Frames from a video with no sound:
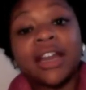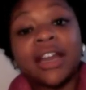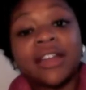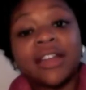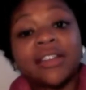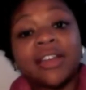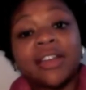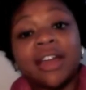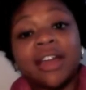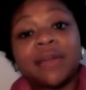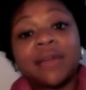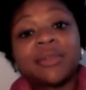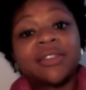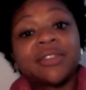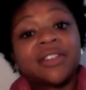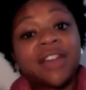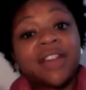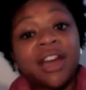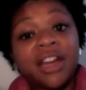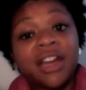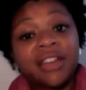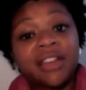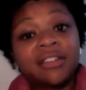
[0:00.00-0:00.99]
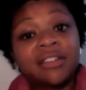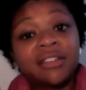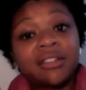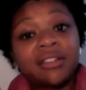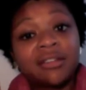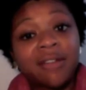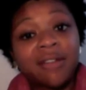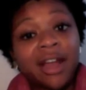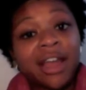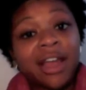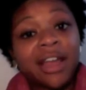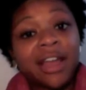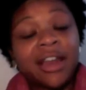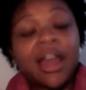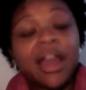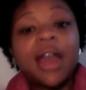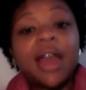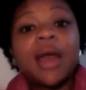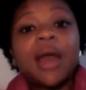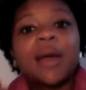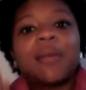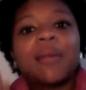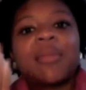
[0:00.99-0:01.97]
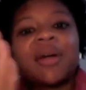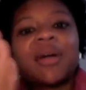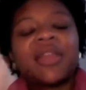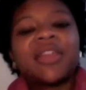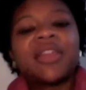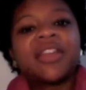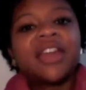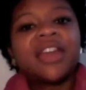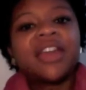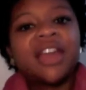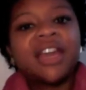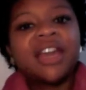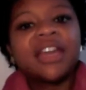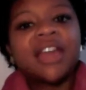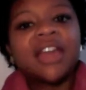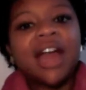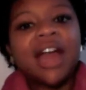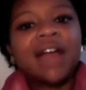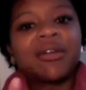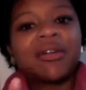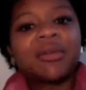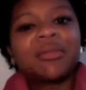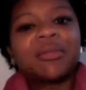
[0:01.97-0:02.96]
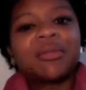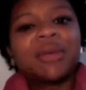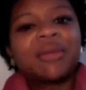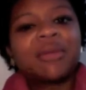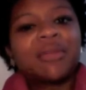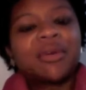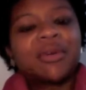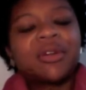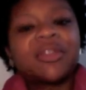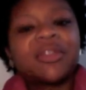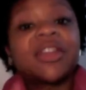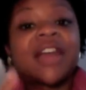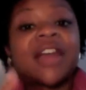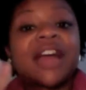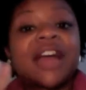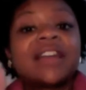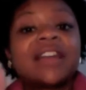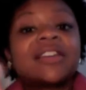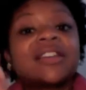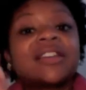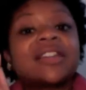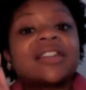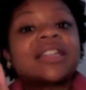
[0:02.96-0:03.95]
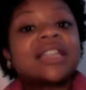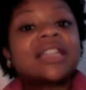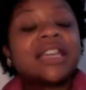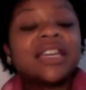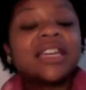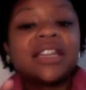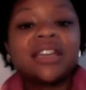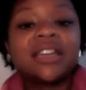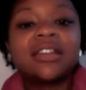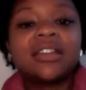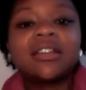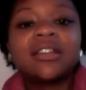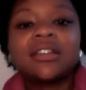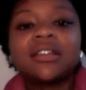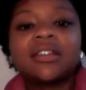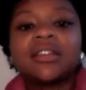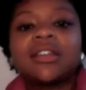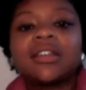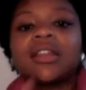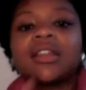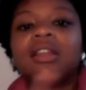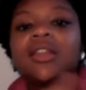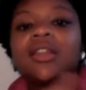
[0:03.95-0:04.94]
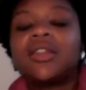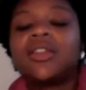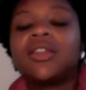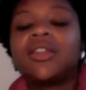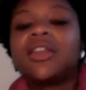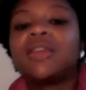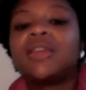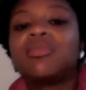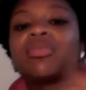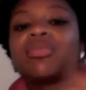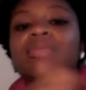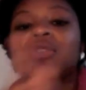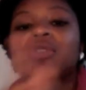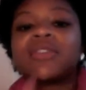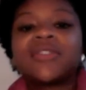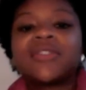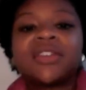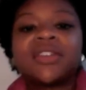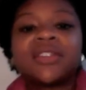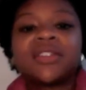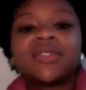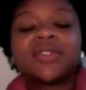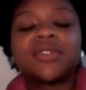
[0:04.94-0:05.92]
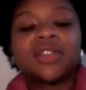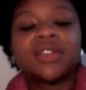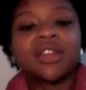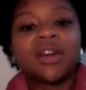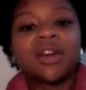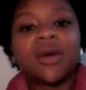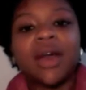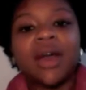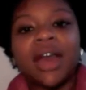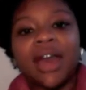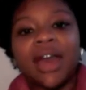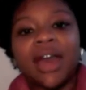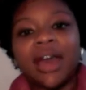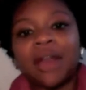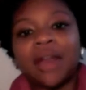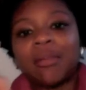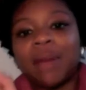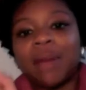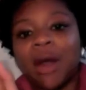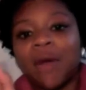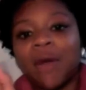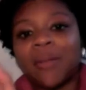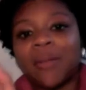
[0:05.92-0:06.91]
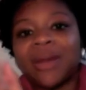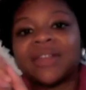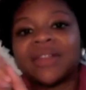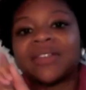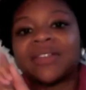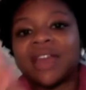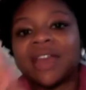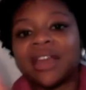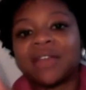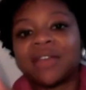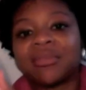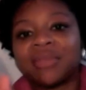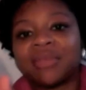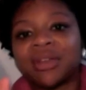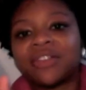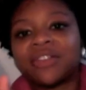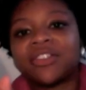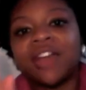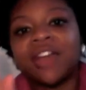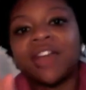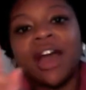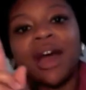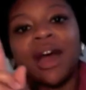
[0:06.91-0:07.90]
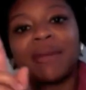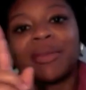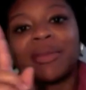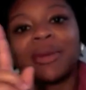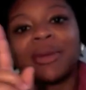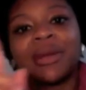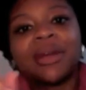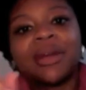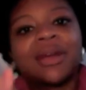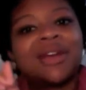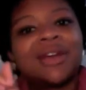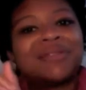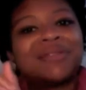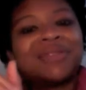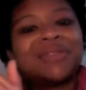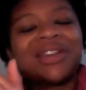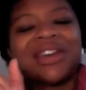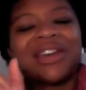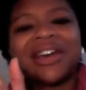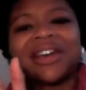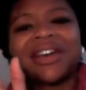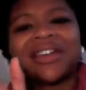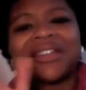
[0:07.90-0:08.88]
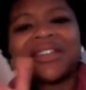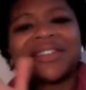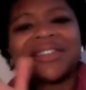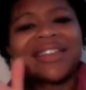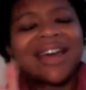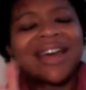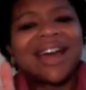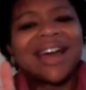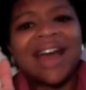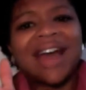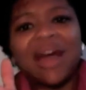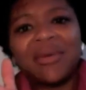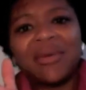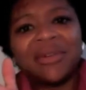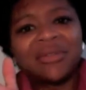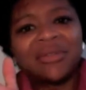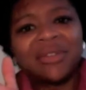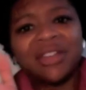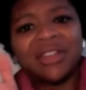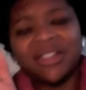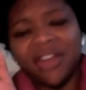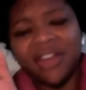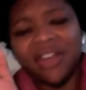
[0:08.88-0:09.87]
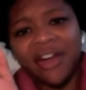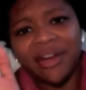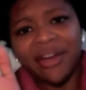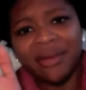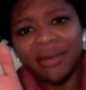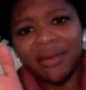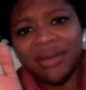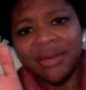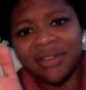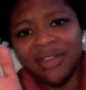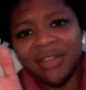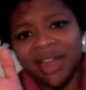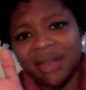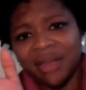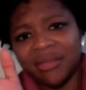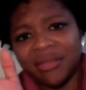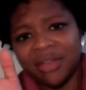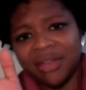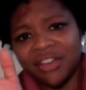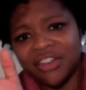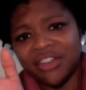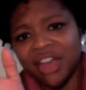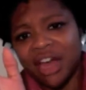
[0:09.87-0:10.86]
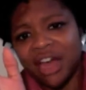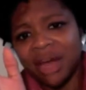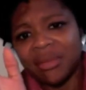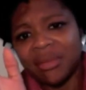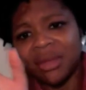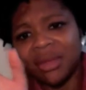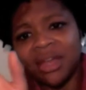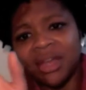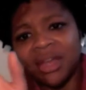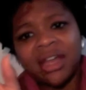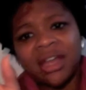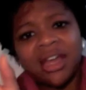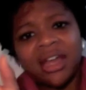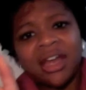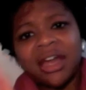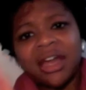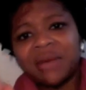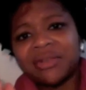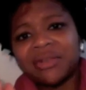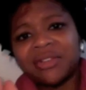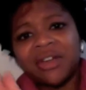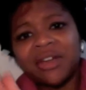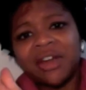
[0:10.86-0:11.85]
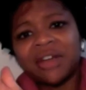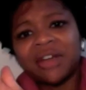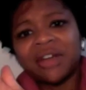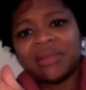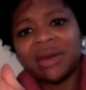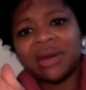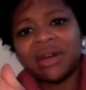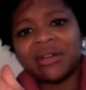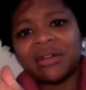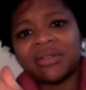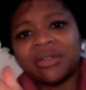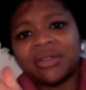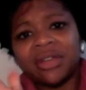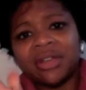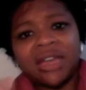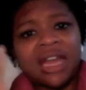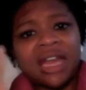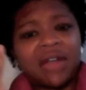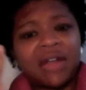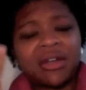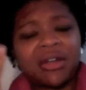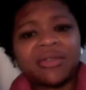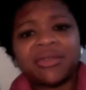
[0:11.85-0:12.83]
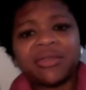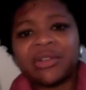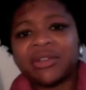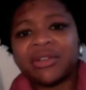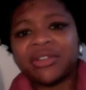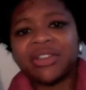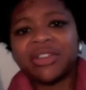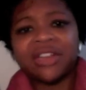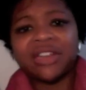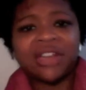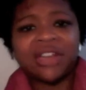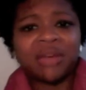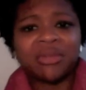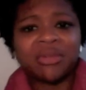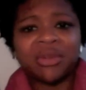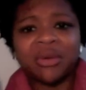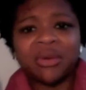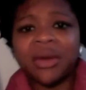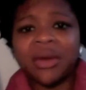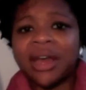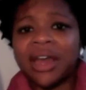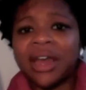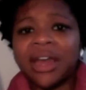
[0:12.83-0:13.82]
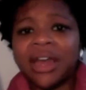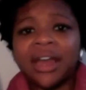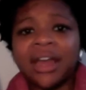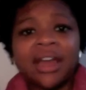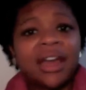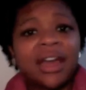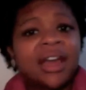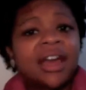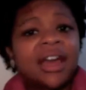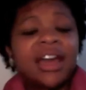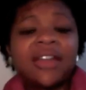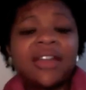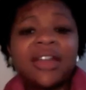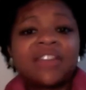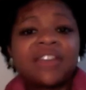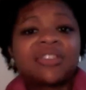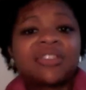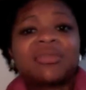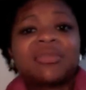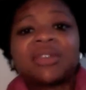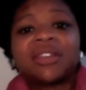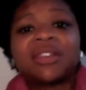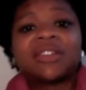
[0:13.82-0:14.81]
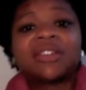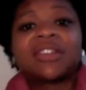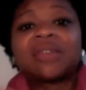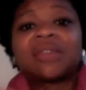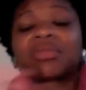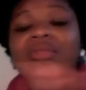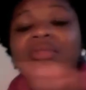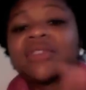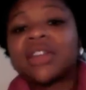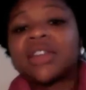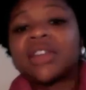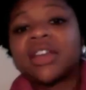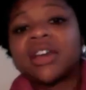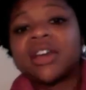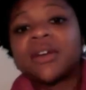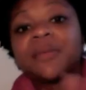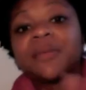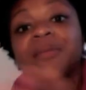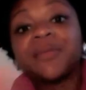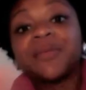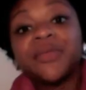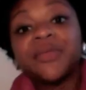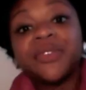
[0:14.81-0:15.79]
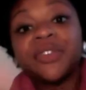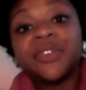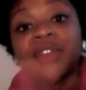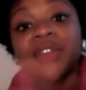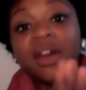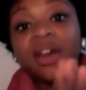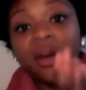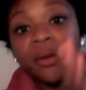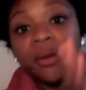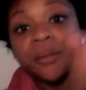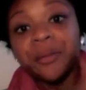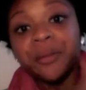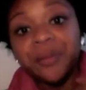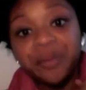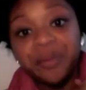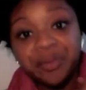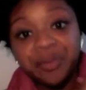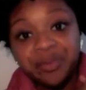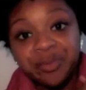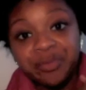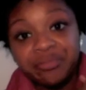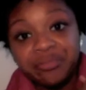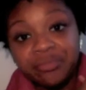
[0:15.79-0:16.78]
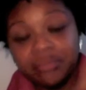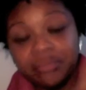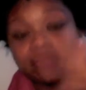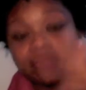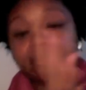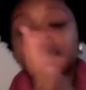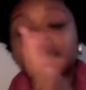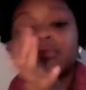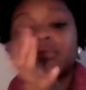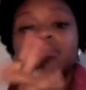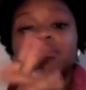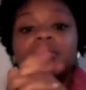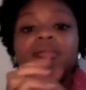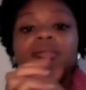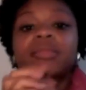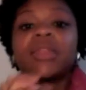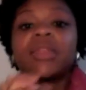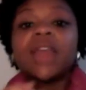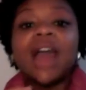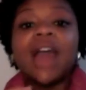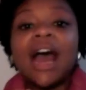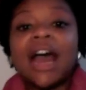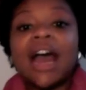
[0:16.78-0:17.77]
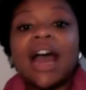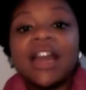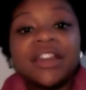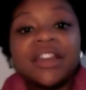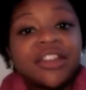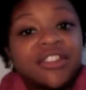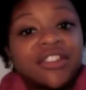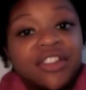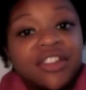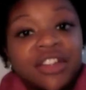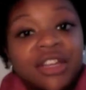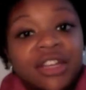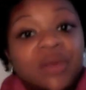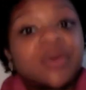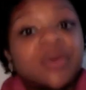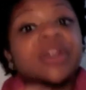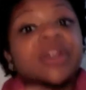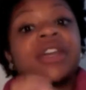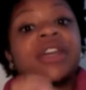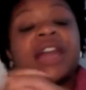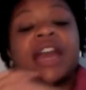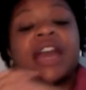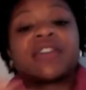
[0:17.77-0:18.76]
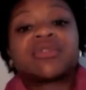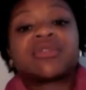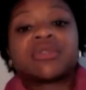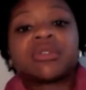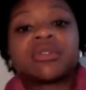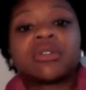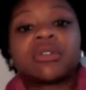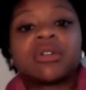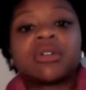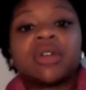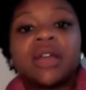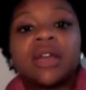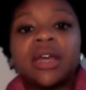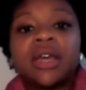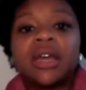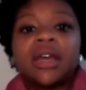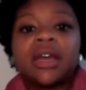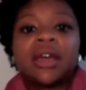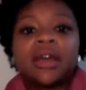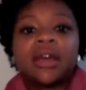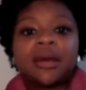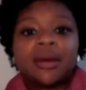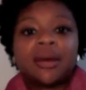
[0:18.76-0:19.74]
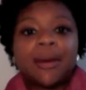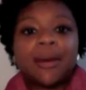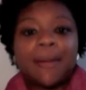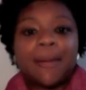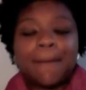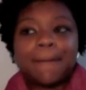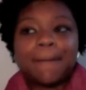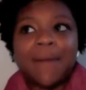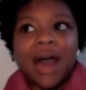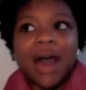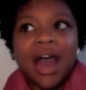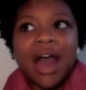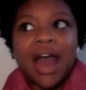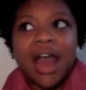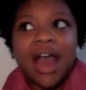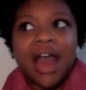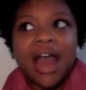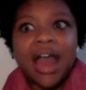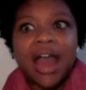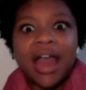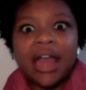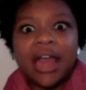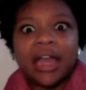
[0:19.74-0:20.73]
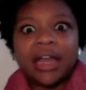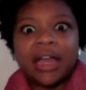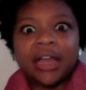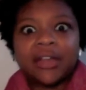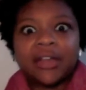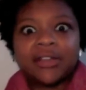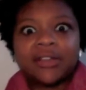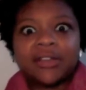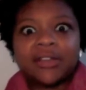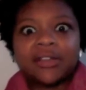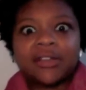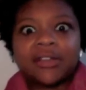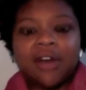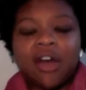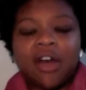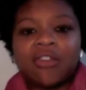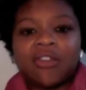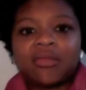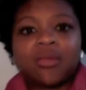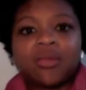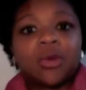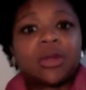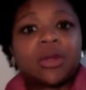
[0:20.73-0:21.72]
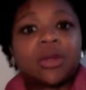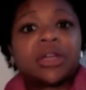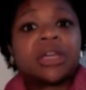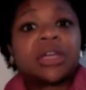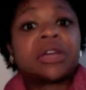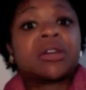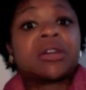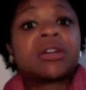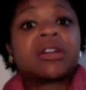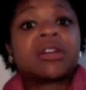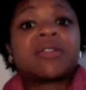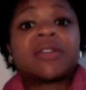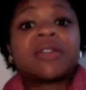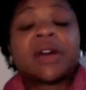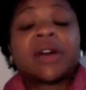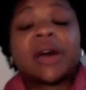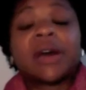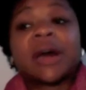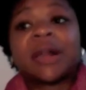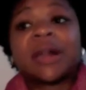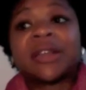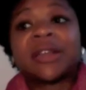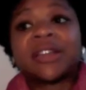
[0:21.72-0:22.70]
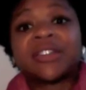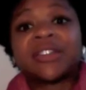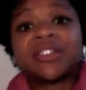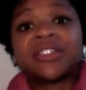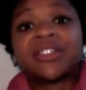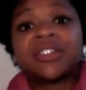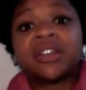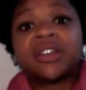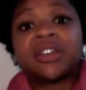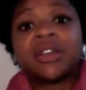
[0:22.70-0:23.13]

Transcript: I said I was done, right? But then I remembered that I deleted the previous video I had about my second big chop because I wasn't really talking about my second big chop. I was talking about caring for your TWA, and that should be in a separate video. So, I initially went natural my sophomore year of college.